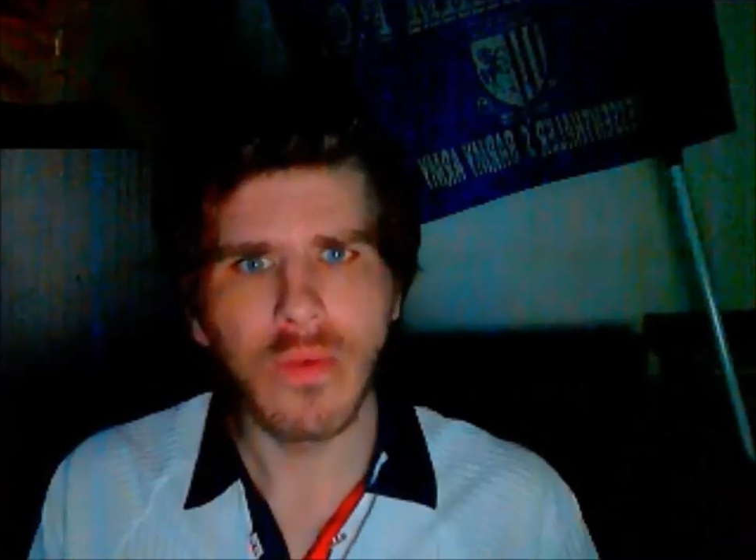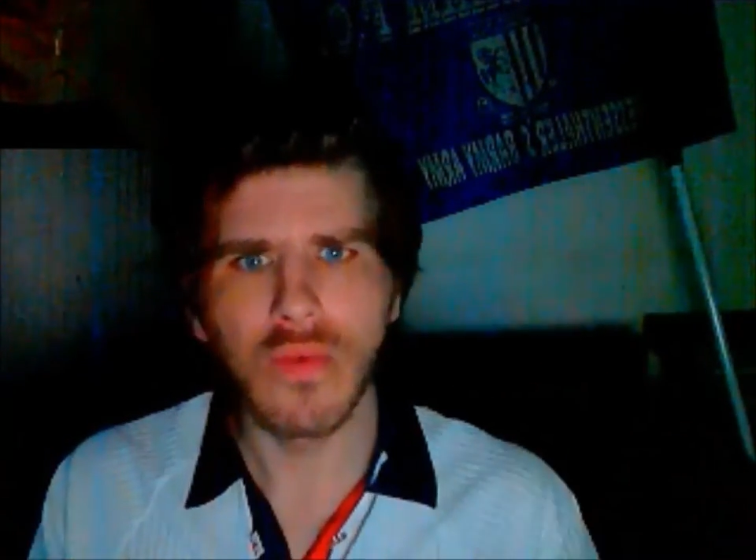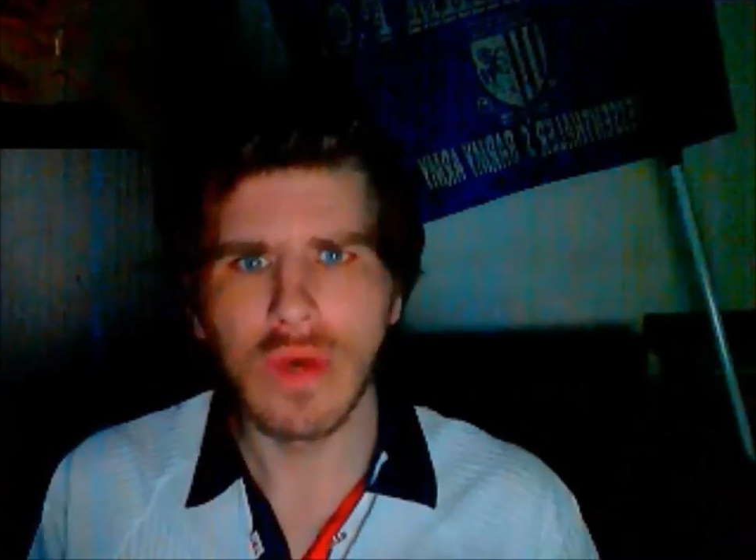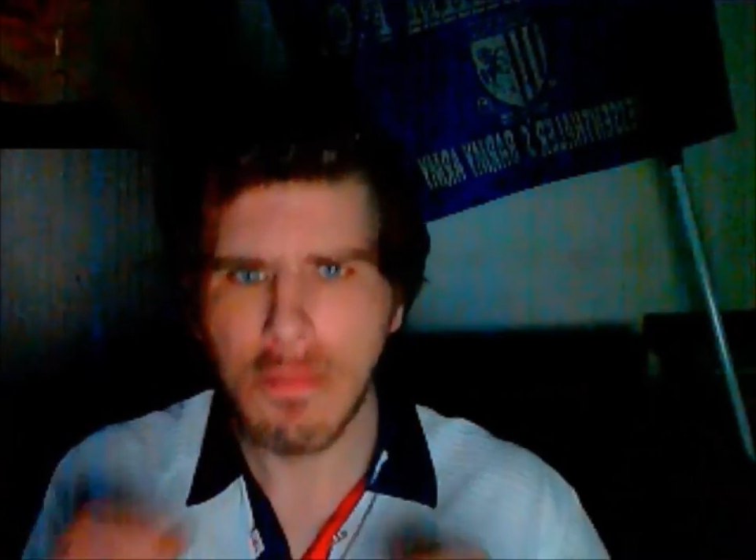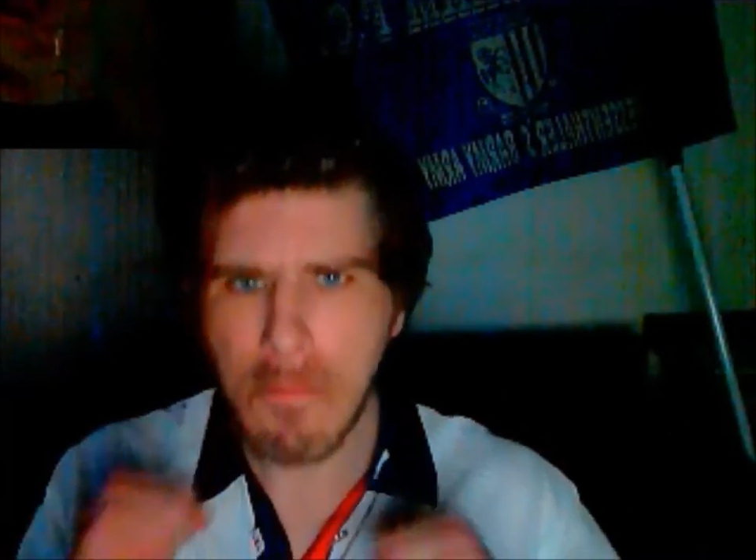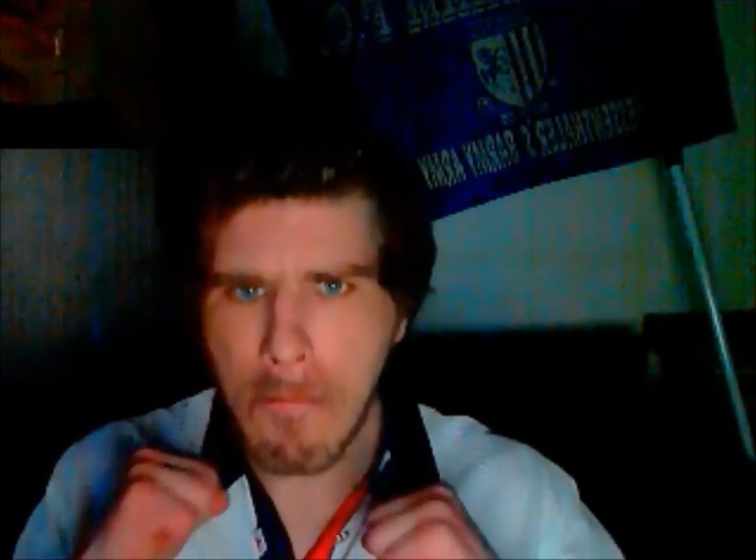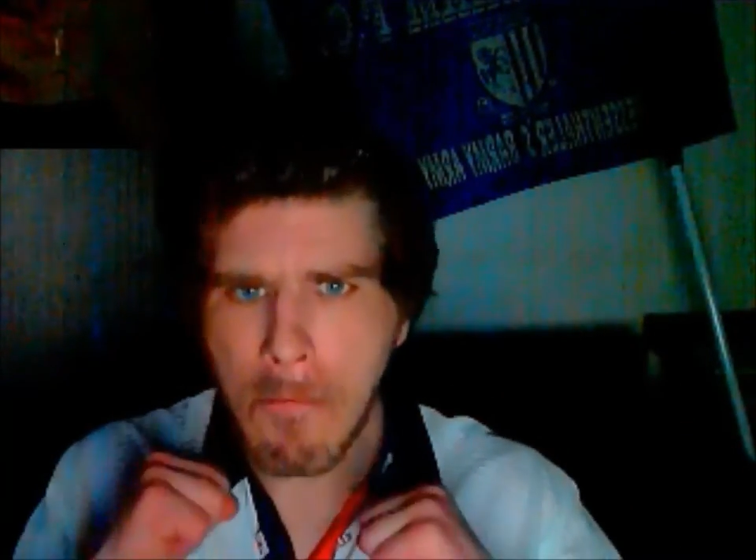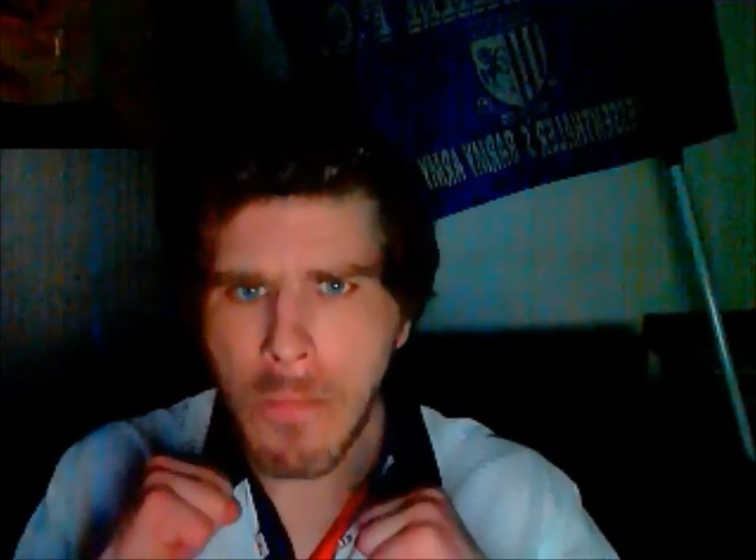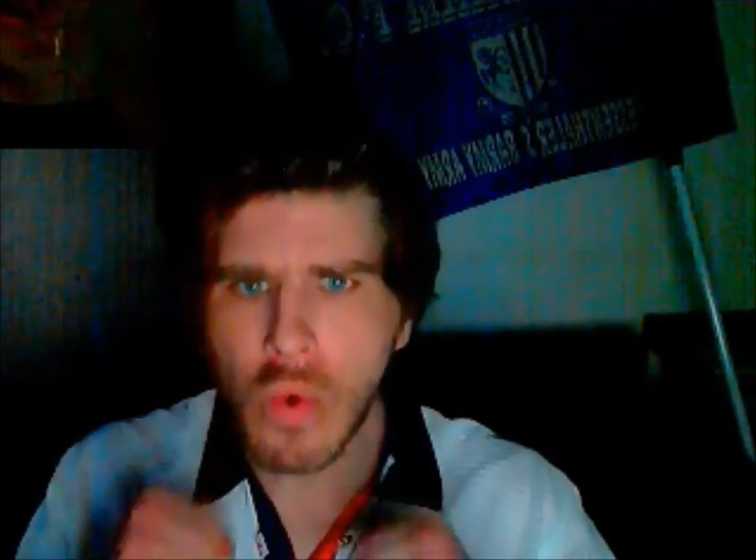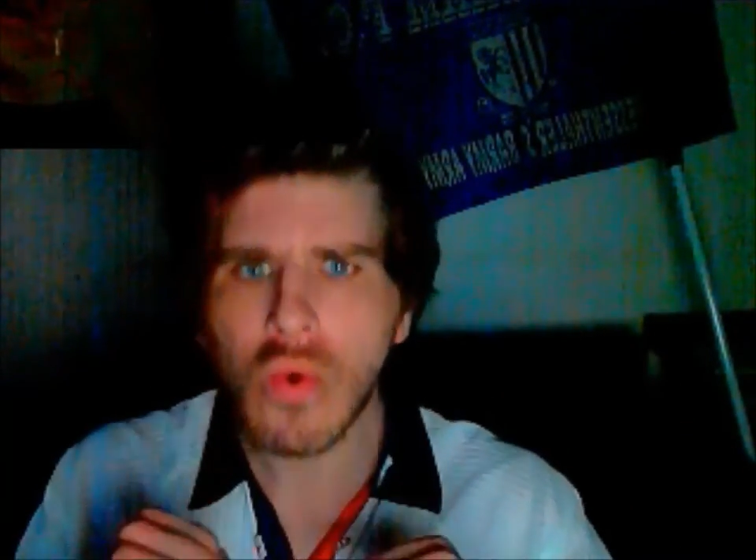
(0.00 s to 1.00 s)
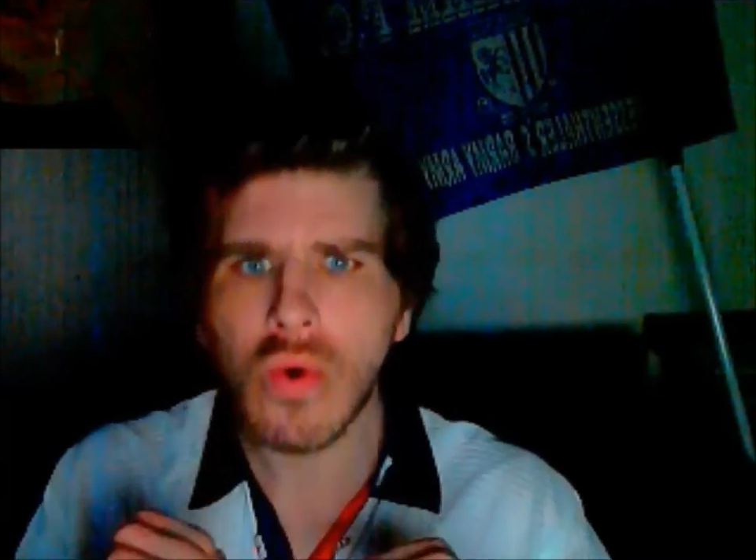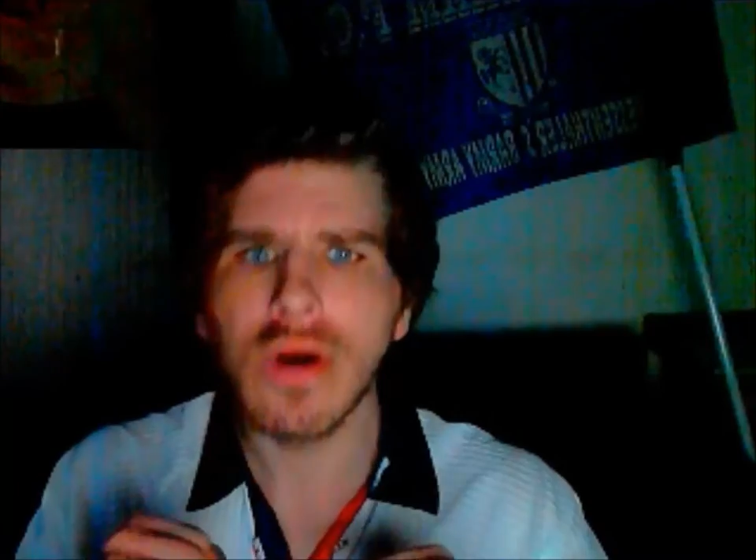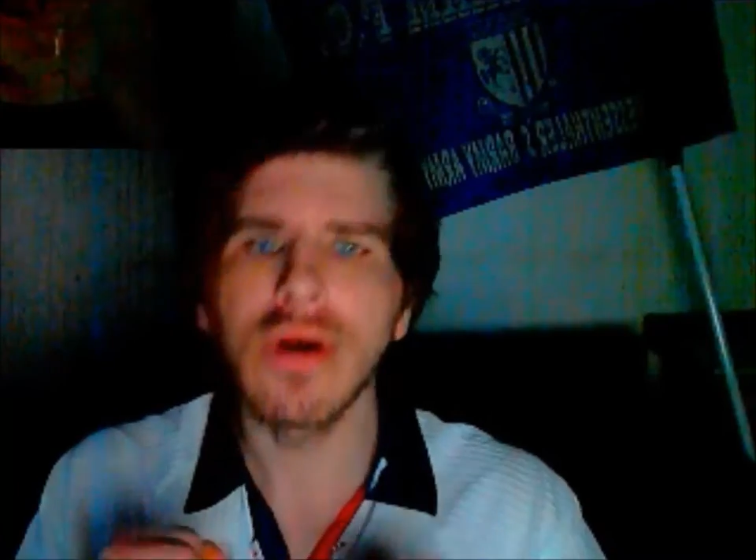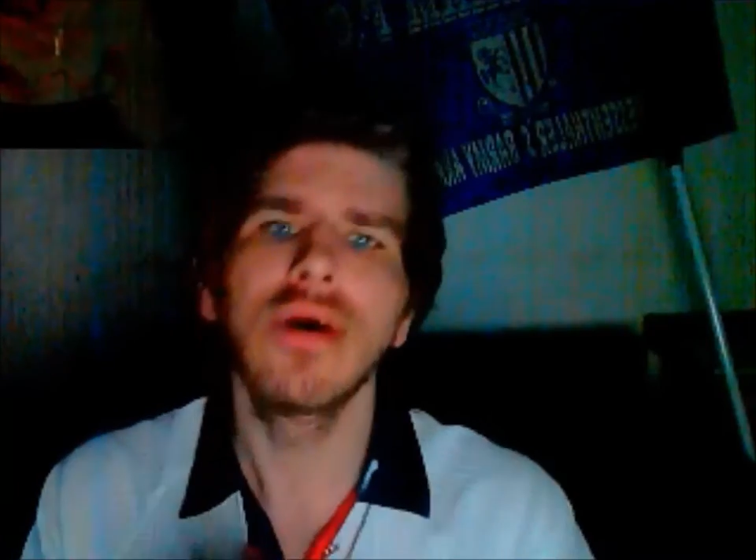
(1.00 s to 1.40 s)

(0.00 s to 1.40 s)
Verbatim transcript: with more